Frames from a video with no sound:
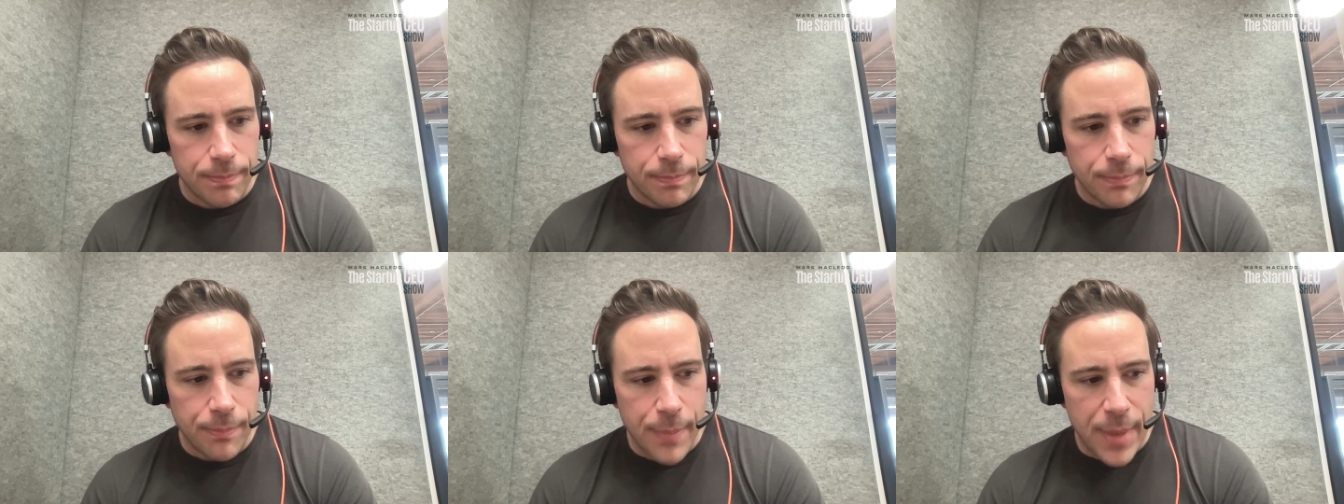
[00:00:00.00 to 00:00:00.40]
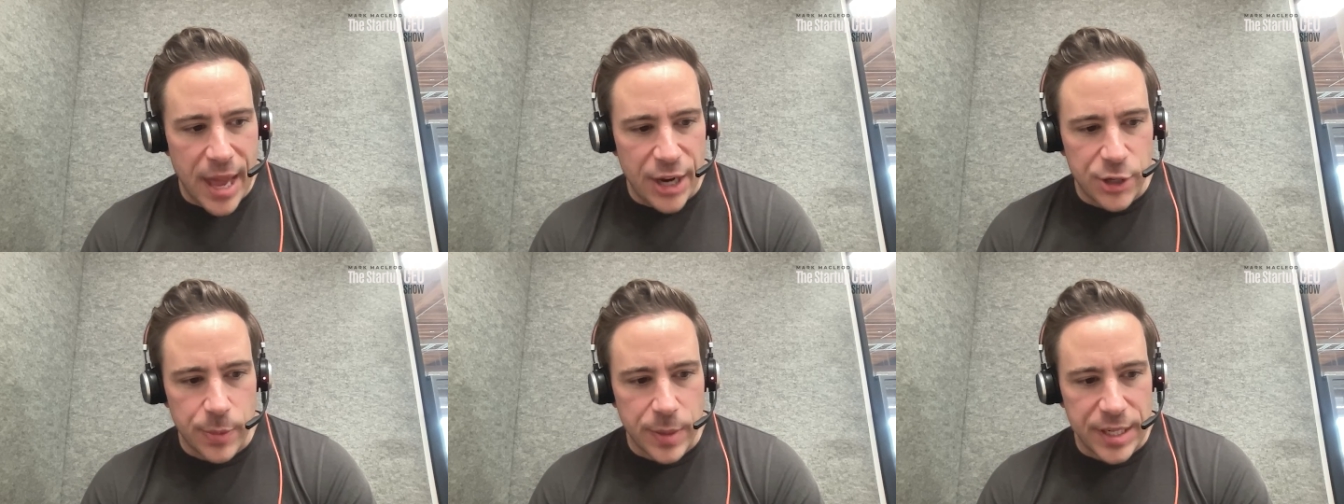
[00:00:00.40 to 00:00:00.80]

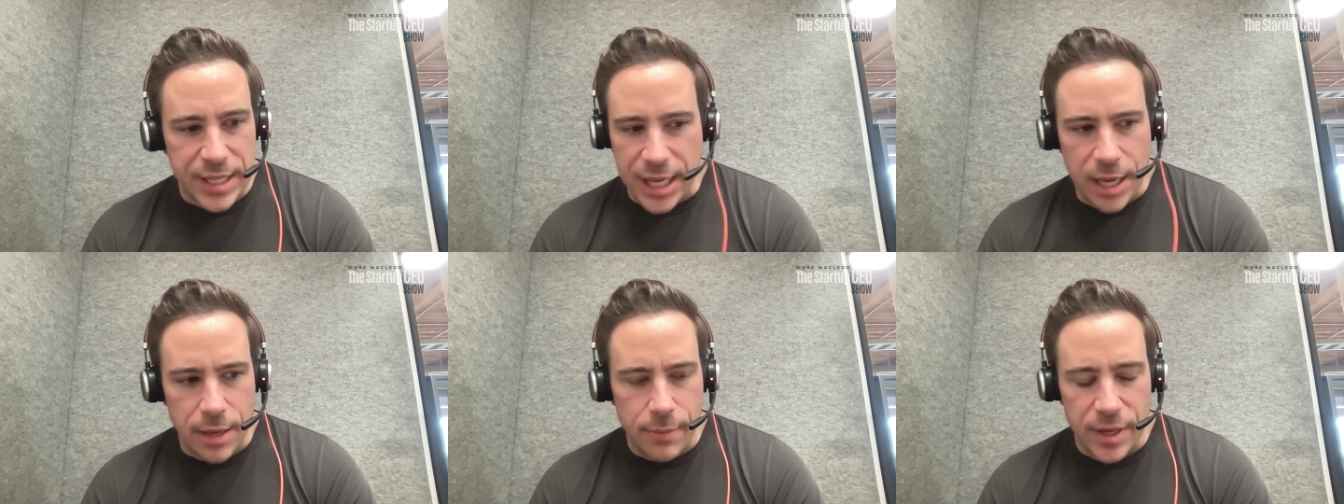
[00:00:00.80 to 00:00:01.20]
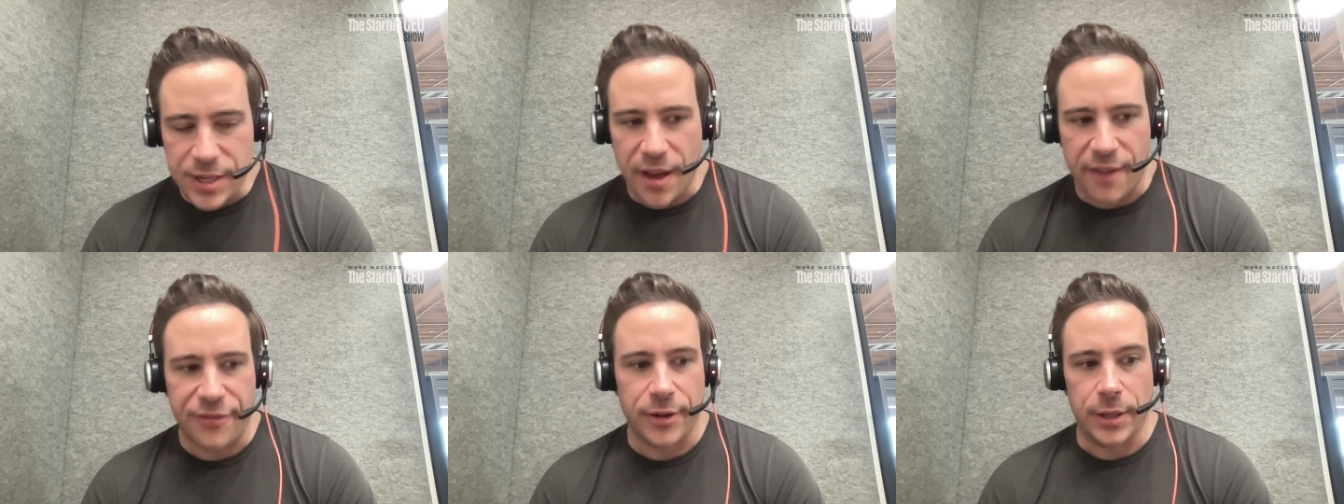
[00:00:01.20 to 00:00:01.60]
management team, and
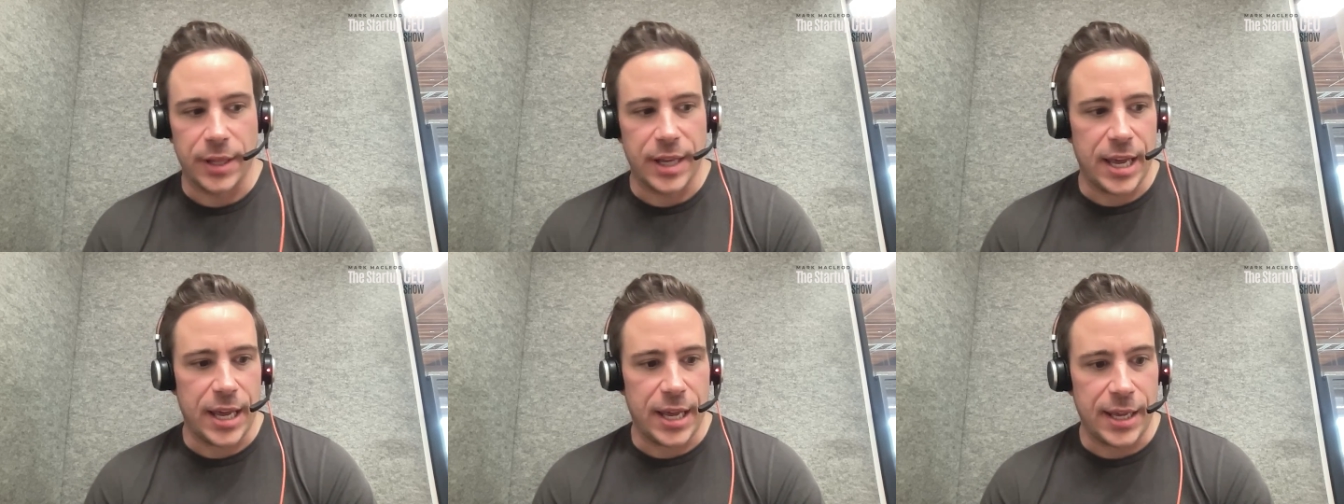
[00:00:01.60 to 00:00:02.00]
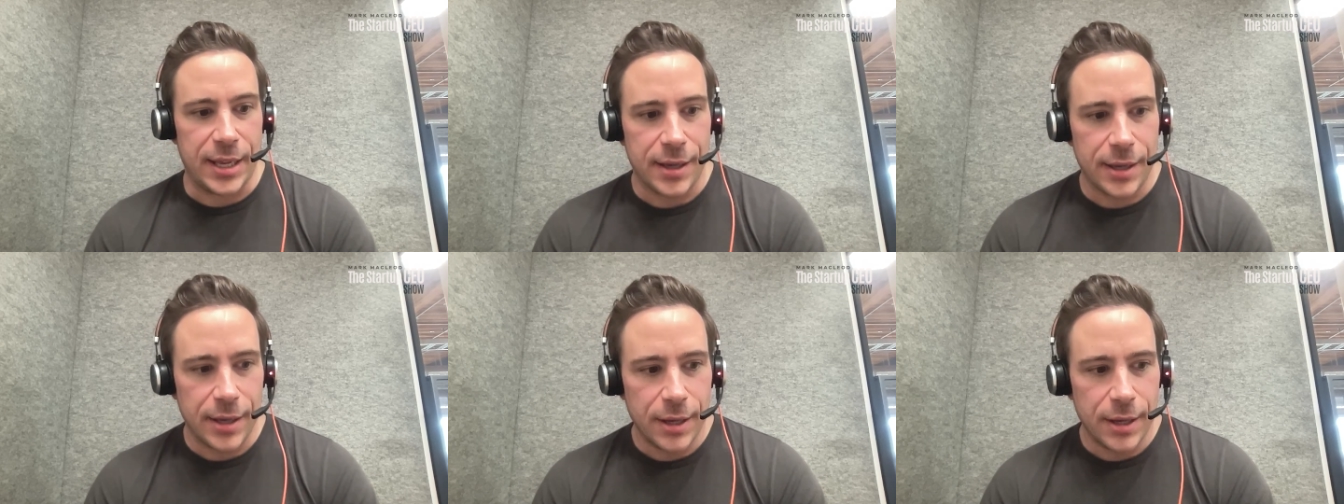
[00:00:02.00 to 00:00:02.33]
definitely